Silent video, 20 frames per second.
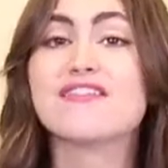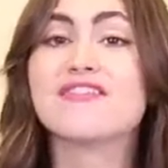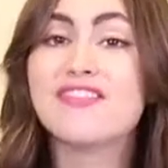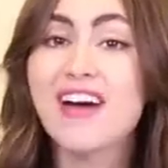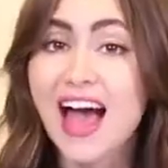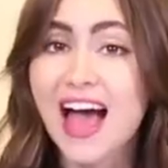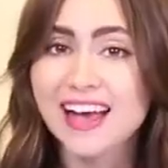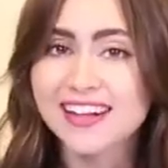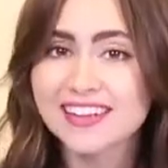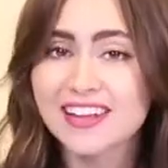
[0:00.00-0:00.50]

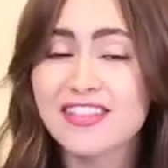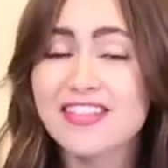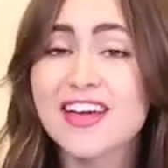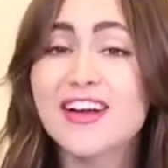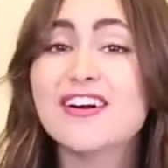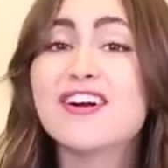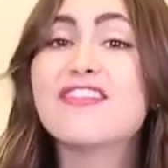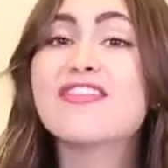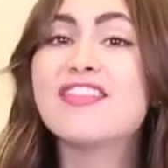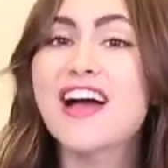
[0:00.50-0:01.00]
Fact,
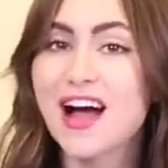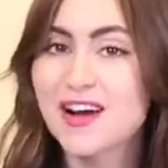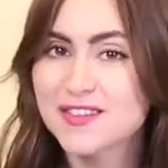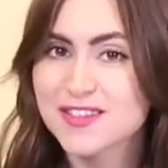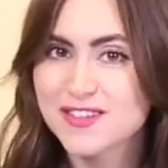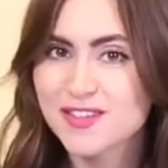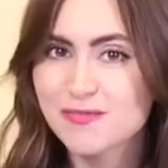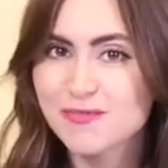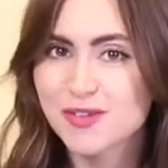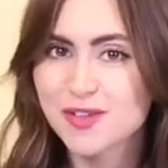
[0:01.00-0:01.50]
there are
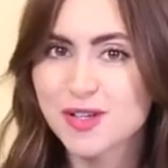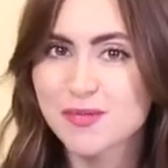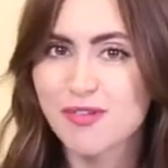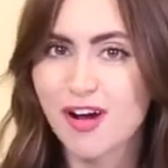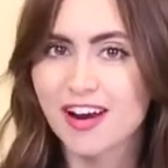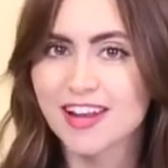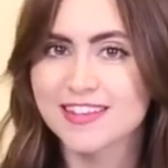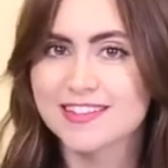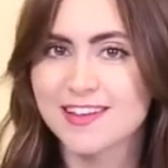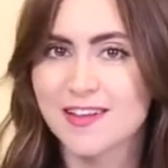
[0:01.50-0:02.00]
thousands of beauty
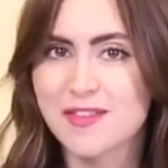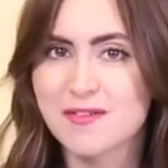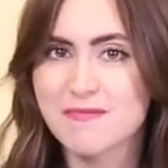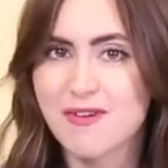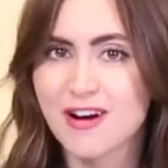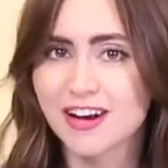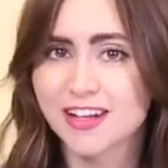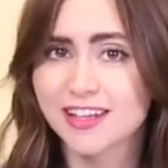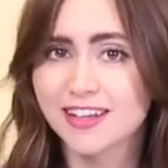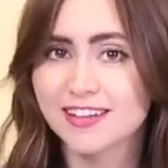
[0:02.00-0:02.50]
products on the
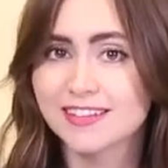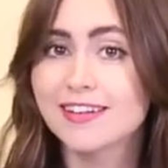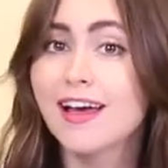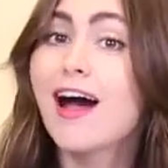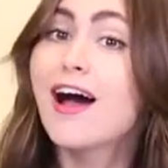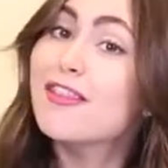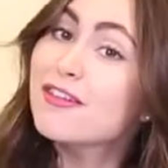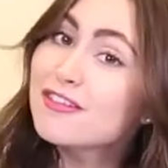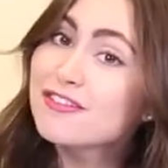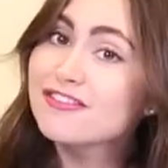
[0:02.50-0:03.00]
market.
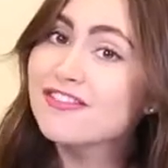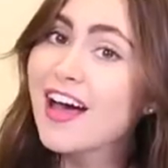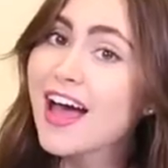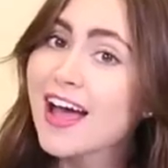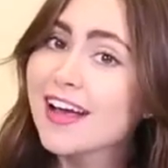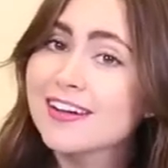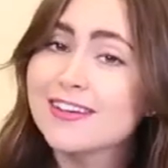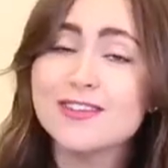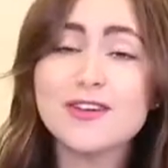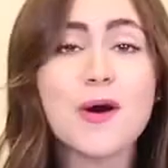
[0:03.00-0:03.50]
Other
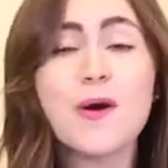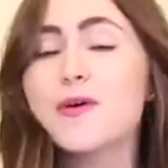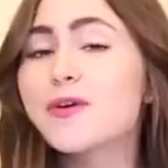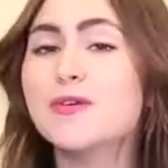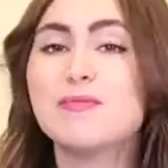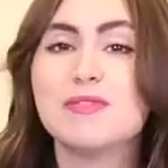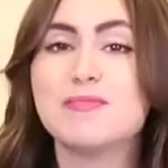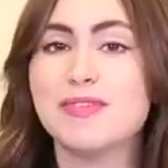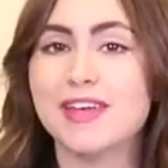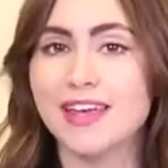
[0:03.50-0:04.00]
fact, no
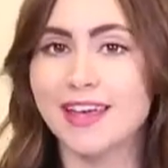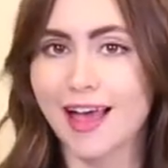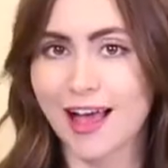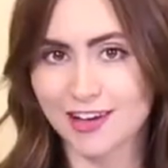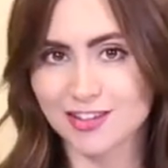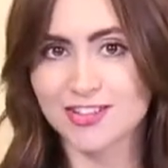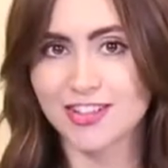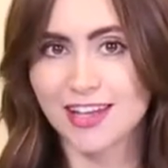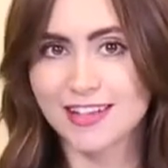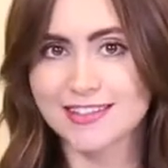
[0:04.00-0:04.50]
human being
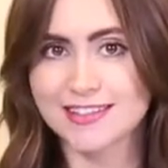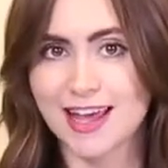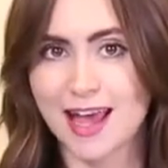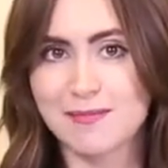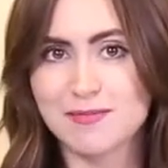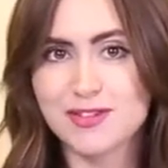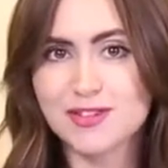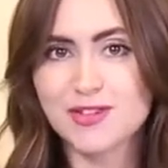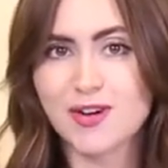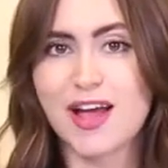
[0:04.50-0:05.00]
actually has
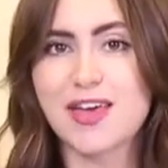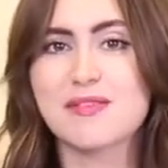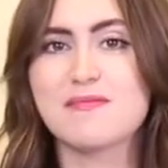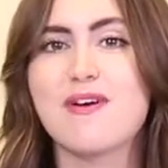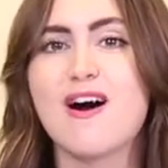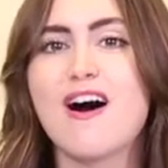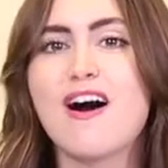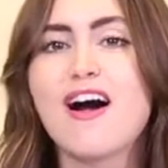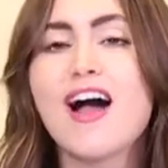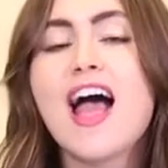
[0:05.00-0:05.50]
time to try
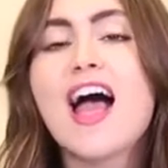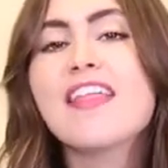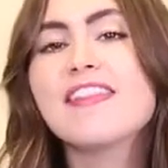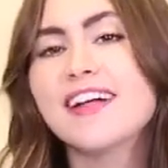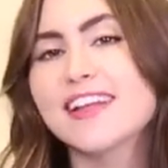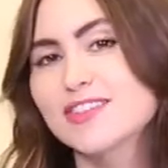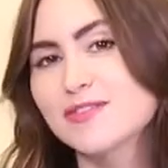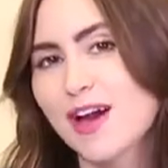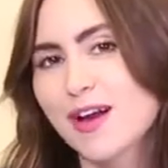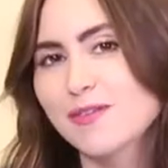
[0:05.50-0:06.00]
them all.
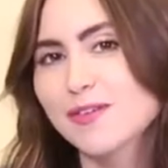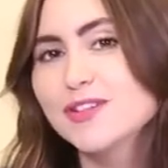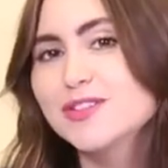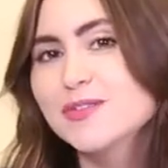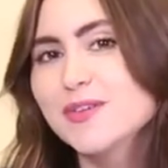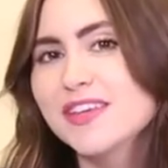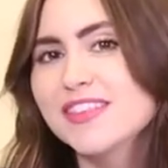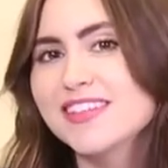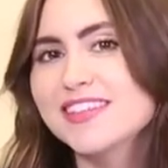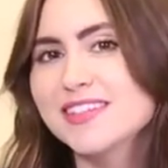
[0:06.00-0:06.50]
That's why we're
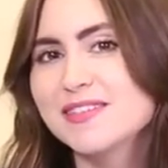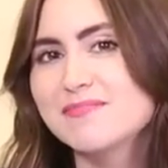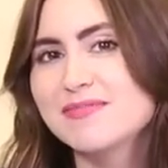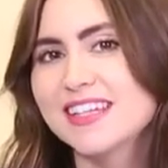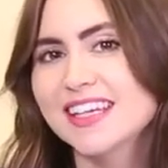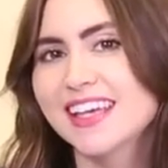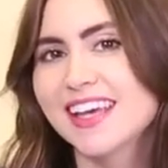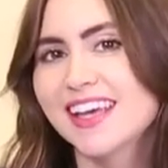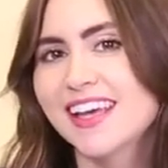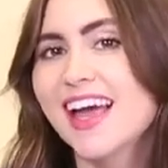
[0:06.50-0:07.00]
doing the deep
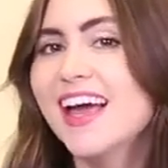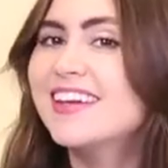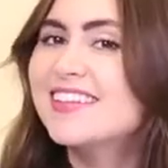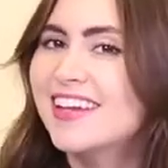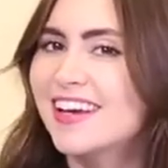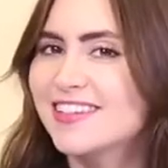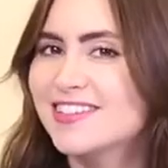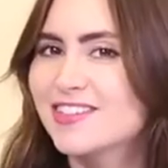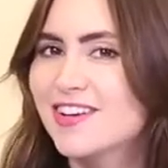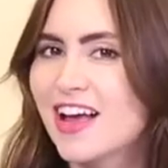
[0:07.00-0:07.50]
digging and
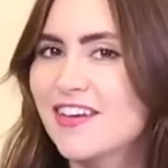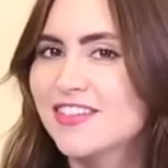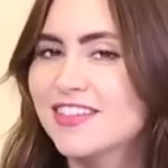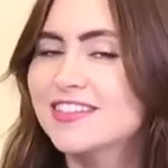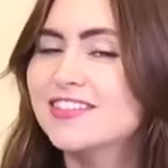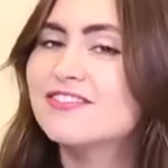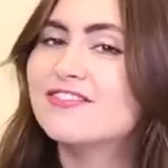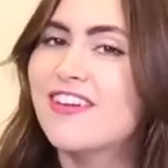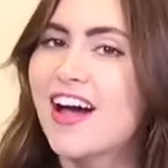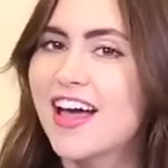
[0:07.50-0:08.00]
test
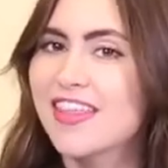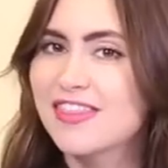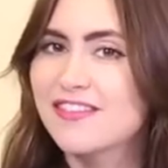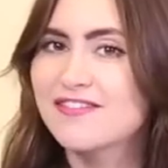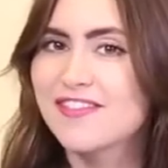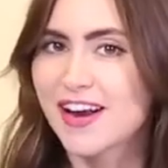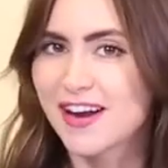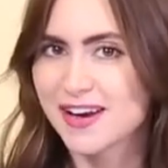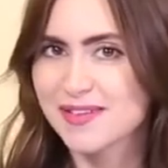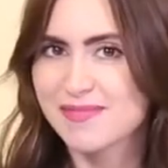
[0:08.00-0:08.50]
driving to find
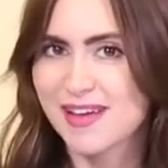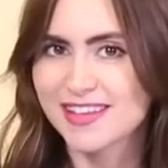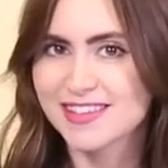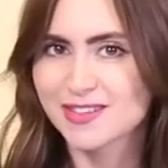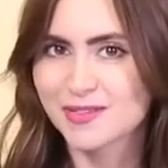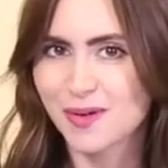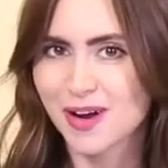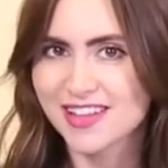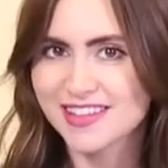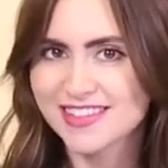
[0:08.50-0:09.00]
the very
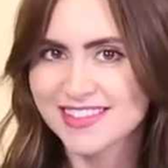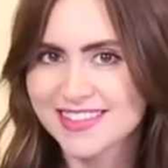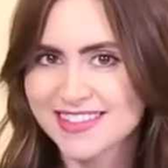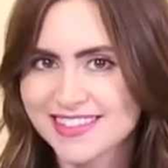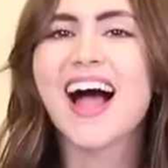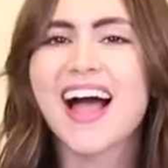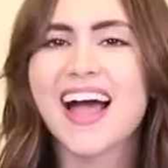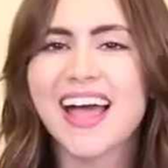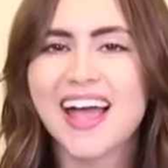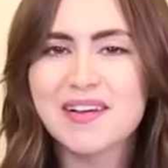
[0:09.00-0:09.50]
best ones.
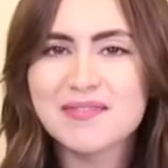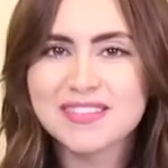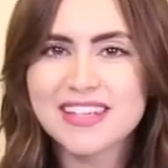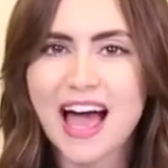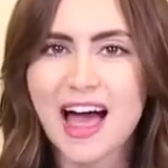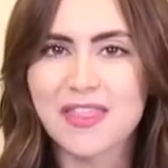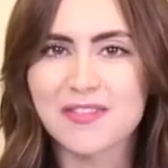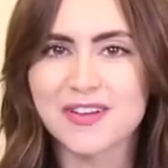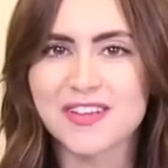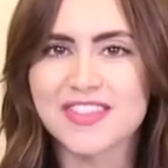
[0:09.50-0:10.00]
Hi, I'm
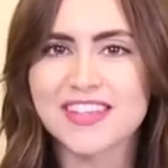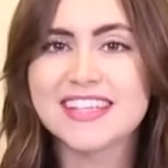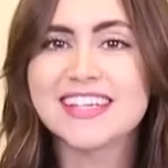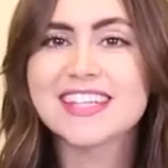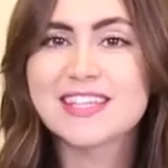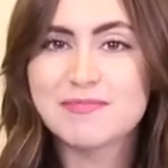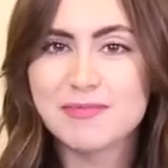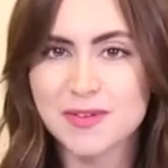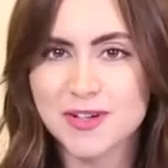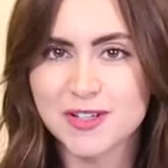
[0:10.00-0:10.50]
Catherine, the
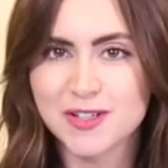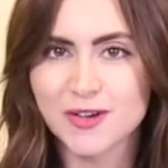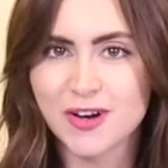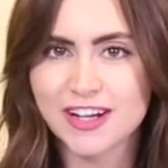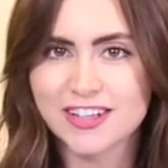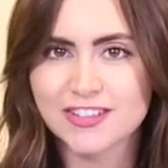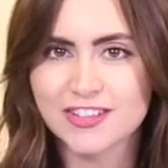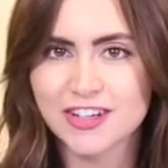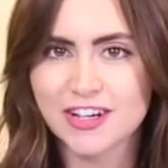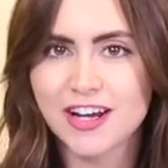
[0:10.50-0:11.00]
Kids Beauty
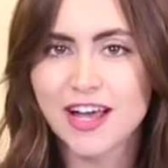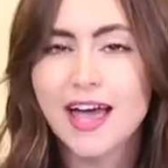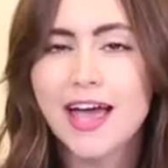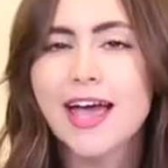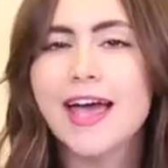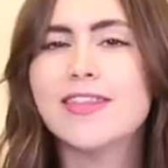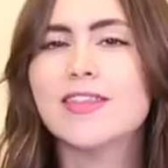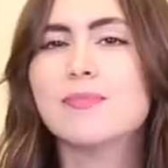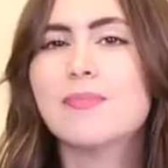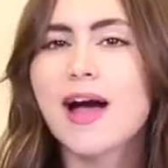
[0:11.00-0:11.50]
Director.
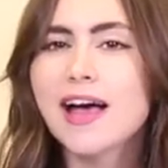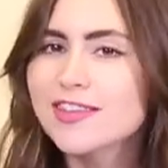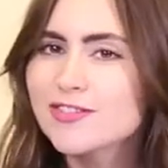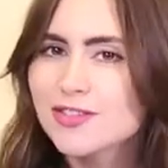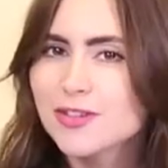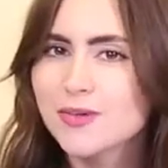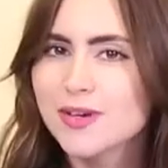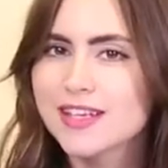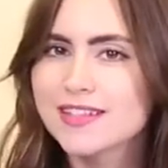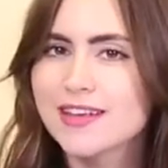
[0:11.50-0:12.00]
In the
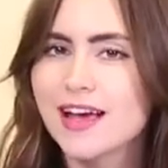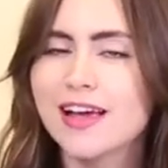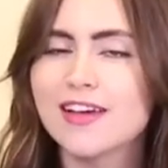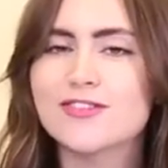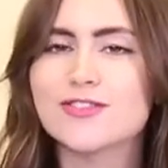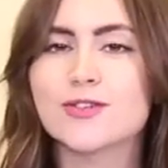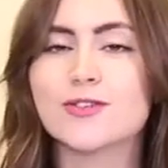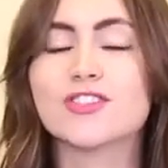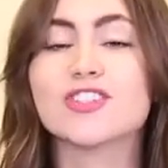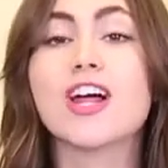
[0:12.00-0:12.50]
past few weeks, I
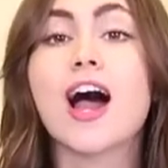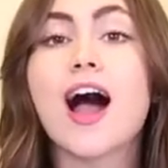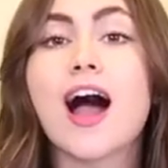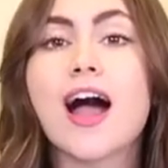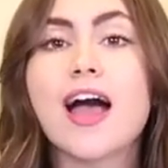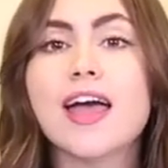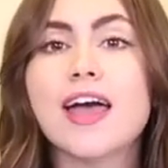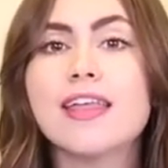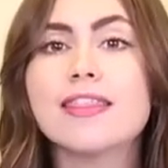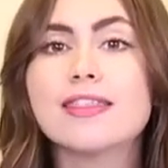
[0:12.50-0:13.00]
have searched
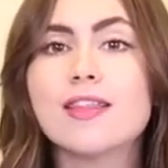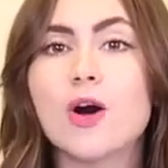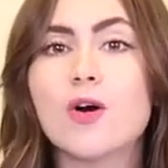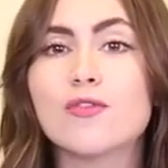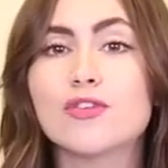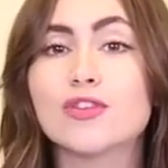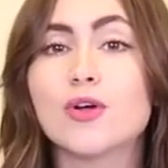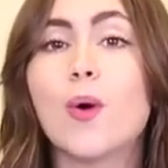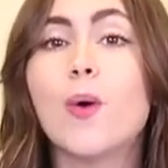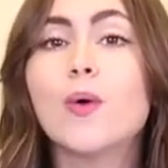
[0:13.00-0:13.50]
high and
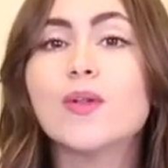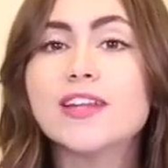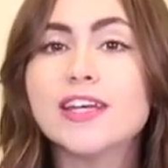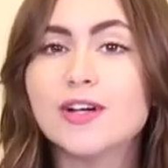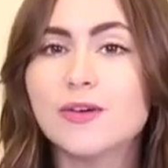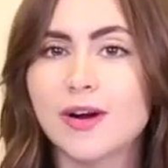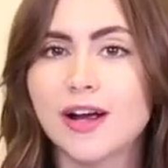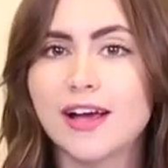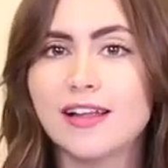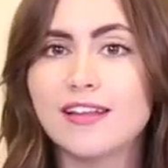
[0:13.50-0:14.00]
low for the holy
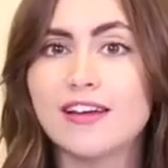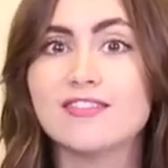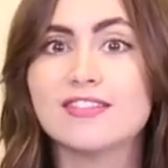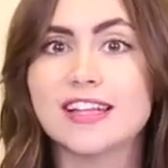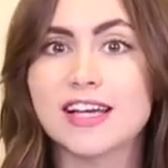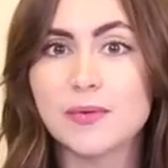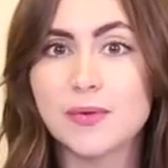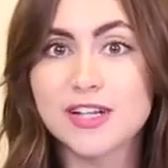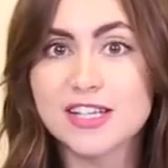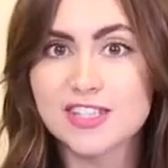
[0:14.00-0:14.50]
grail of
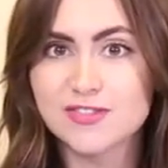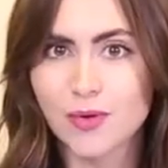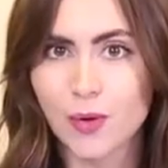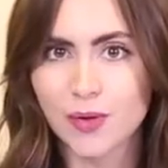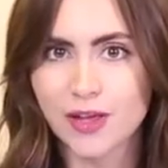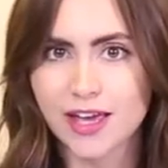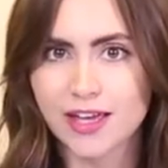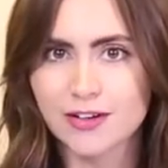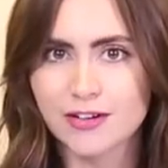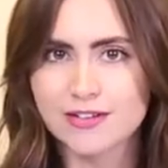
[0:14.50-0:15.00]
liquid
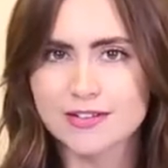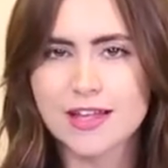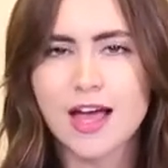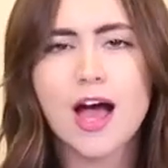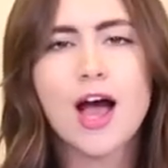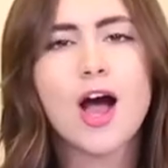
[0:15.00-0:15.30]
exfoliators,